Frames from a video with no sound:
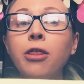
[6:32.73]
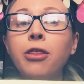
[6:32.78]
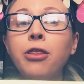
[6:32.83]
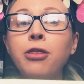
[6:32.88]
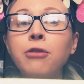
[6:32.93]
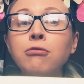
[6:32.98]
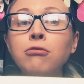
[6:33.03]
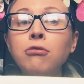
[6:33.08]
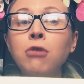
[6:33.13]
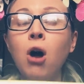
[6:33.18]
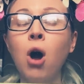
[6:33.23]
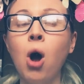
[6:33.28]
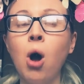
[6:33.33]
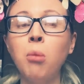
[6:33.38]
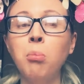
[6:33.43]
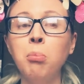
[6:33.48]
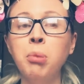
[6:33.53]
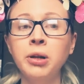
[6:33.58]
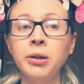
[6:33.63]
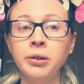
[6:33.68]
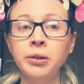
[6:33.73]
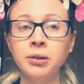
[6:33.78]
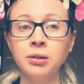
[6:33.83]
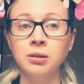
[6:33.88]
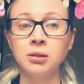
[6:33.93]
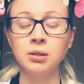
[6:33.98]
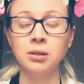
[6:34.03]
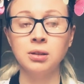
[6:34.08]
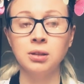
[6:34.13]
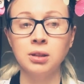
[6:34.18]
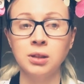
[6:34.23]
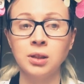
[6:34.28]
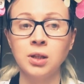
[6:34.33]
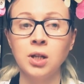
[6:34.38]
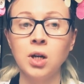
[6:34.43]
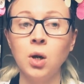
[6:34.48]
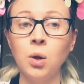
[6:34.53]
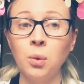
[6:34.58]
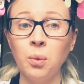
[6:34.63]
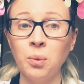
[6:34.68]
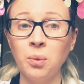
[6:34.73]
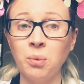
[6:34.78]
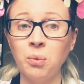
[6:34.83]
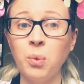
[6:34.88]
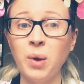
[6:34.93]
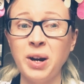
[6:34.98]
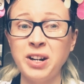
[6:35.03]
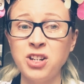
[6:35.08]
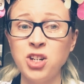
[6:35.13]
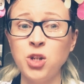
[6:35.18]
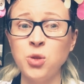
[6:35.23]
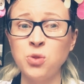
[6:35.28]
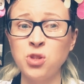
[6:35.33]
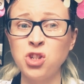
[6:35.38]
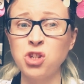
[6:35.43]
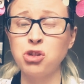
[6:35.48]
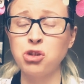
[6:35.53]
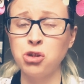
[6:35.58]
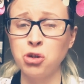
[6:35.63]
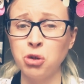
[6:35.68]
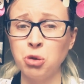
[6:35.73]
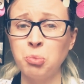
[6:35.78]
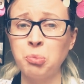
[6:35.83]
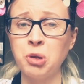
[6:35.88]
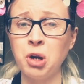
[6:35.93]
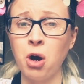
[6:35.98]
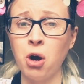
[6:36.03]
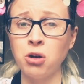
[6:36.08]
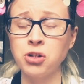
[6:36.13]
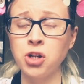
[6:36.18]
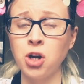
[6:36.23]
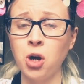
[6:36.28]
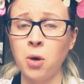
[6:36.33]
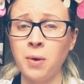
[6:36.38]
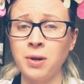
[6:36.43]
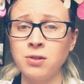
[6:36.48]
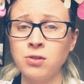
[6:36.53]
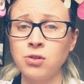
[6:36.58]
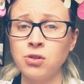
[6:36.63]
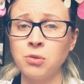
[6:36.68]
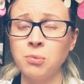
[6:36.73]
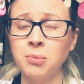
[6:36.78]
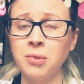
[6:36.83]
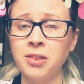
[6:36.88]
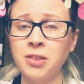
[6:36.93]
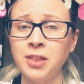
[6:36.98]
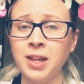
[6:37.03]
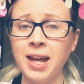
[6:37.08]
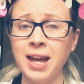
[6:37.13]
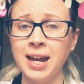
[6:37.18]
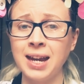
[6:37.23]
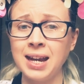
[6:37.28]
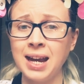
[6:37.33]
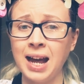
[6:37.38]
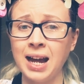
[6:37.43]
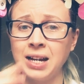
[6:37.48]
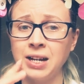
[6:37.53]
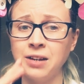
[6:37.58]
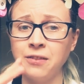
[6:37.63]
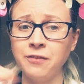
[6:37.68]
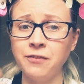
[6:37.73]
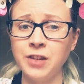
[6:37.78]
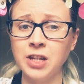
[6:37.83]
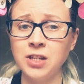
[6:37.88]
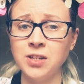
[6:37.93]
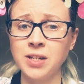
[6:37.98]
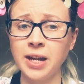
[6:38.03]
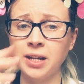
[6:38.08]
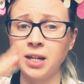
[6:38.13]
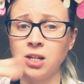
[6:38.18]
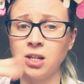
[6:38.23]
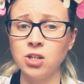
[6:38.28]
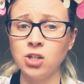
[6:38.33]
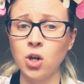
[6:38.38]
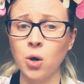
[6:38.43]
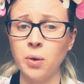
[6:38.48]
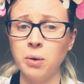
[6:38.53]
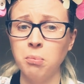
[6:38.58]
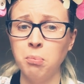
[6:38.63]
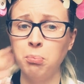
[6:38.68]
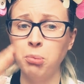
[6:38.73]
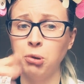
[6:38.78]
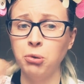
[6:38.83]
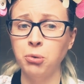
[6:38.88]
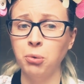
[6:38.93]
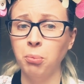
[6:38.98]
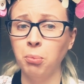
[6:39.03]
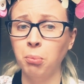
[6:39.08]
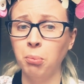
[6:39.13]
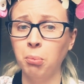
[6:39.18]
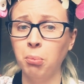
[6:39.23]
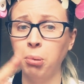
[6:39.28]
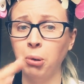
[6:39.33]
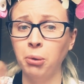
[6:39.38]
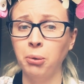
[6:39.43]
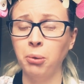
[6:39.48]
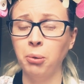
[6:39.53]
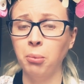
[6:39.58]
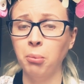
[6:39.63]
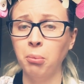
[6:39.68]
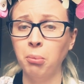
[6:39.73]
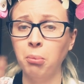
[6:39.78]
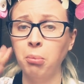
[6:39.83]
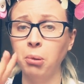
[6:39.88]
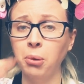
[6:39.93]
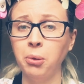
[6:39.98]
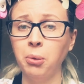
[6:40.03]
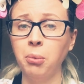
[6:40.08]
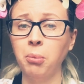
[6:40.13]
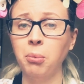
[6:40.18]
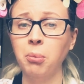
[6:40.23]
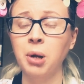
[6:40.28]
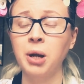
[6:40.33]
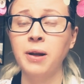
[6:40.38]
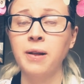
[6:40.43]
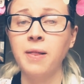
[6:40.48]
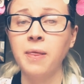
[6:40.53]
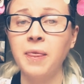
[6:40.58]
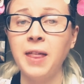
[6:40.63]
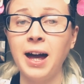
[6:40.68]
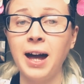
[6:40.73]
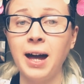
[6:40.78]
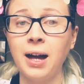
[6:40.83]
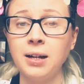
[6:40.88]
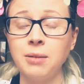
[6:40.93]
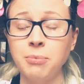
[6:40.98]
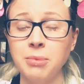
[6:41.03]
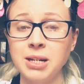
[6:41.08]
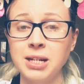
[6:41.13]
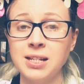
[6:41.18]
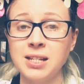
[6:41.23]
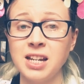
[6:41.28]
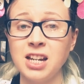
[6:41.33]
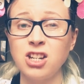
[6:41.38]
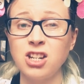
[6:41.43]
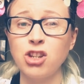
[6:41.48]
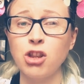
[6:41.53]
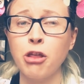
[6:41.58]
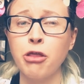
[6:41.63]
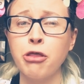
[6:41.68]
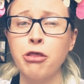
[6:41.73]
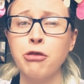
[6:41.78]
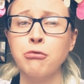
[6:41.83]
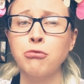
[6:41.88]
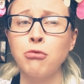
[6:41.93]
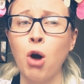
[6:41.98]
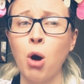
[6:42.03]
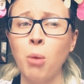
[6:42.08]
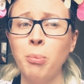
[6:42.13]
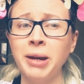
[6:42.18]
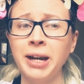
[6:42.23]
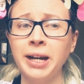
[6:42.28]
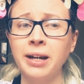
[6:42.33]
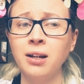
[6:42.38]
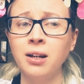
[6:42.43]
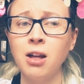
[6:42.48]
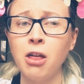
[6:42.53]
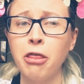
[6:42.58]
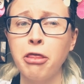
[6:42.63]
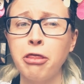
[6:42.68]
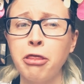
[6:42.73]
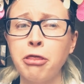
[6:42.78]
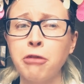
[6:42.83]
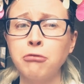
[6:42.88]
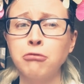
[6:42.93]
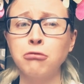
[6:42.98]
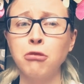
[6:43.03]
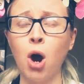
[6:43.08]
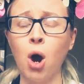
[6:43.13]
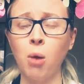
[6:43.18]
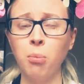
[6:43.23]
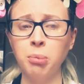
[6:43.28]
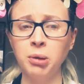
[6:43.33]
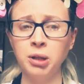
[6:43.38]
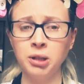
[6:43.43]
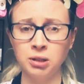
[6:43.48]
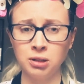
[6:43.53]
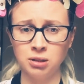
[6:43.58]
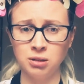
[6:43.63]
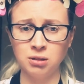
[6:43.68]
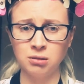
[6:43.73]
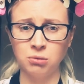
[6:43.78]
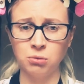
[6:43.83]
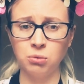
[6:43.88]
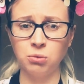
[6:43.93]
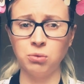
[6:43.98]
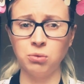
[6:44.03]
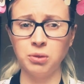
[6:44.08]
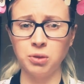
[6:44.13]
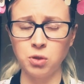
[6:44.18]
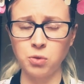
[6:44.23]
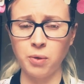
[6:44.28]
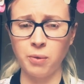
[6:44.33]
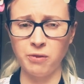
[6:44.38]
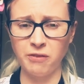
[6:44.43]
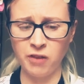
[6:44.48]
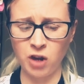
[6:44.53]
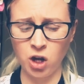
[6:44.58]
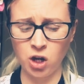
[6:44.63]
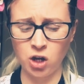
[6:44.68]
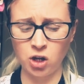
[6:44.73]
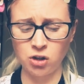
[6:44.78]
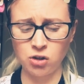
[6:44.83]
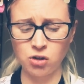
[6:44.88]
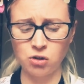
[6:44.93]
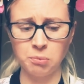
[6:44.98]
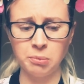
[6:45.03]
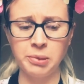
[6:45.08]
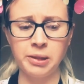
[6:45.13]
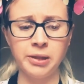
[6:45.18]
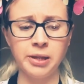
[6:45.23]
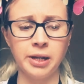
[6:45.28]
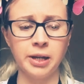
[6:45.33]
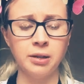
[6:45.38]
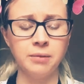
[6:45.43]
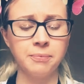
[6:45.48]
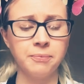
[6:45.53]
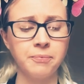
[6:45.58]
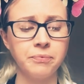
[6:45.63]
Throb. When you stub your toe on something and it feels like it's going budum, budum, budum, that means it's throbbing. Throb. Oh, it's when we've hurt something.